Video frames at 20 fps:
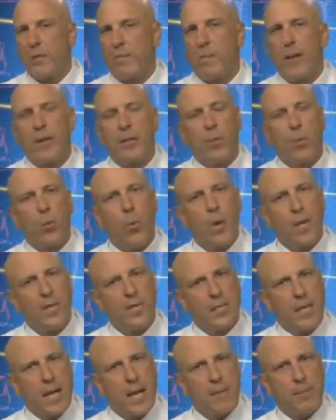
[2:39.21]
In fact, the
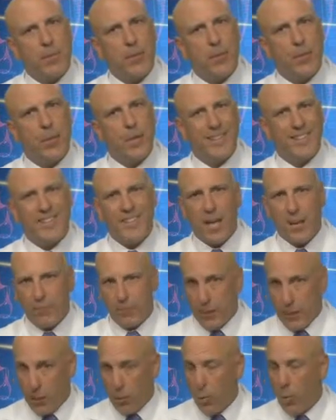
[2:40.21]
one time you
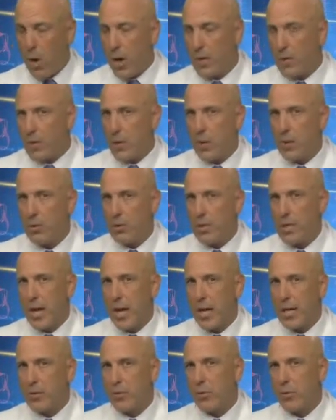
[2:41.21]
definitely want to use
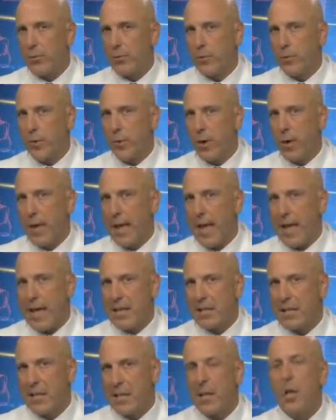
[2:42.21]
hydrofluoric
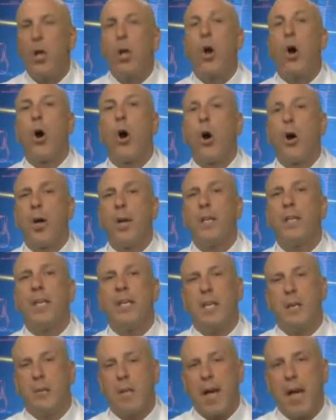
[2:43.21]
acid on
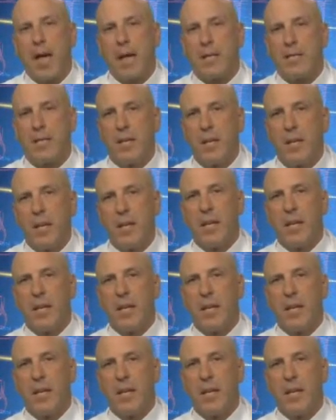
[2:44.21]
Emax